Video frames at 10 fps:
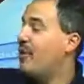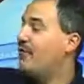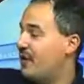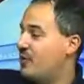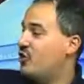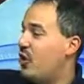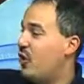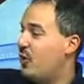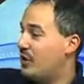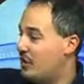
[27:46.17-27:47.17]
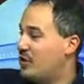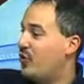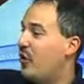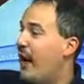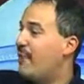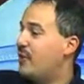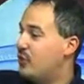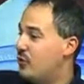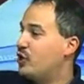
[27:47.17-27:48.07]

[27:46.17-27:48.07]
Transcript: Our previous show, it just so happens,